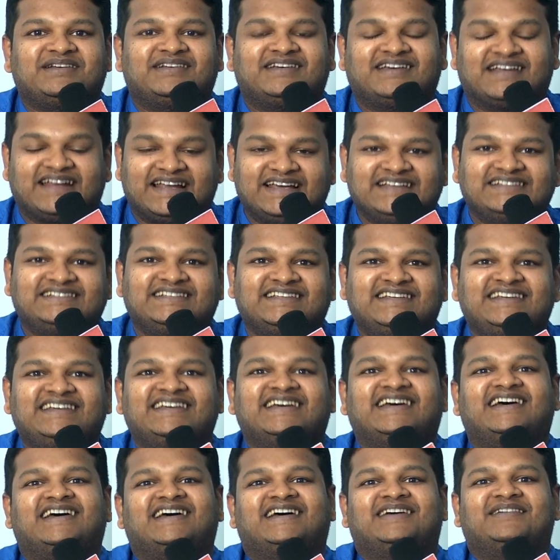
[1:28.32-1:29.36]
crazy.
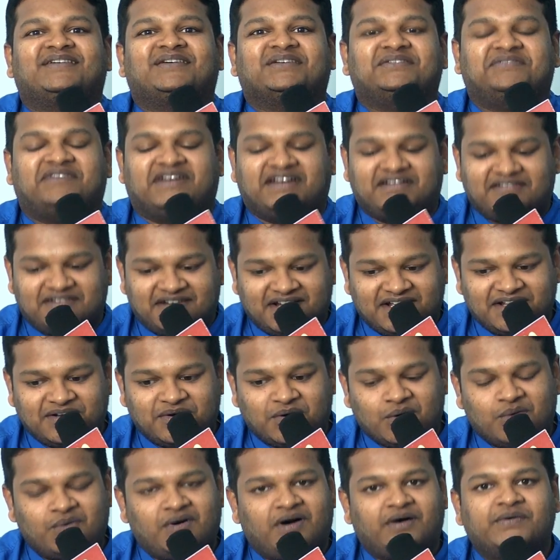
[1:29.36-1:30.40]
Because whenever I
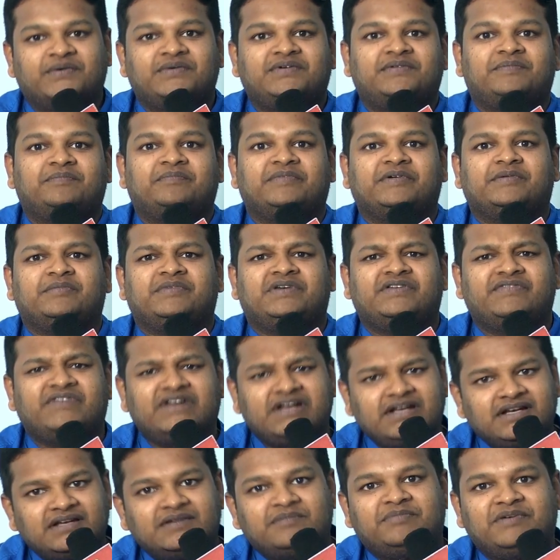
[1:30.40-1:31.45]
go out, even
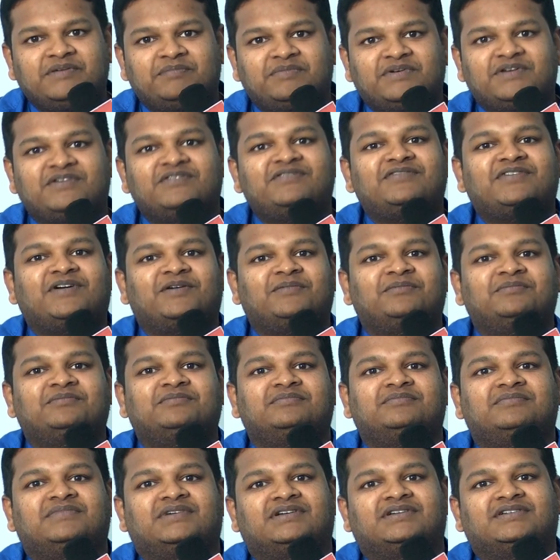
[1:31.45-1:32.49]
in people
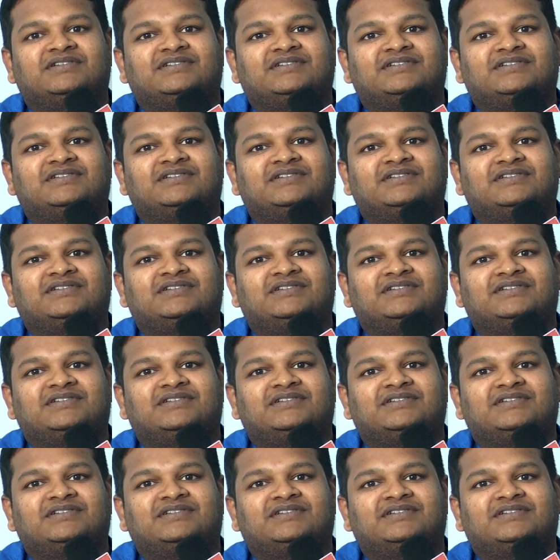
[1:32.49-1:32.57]
from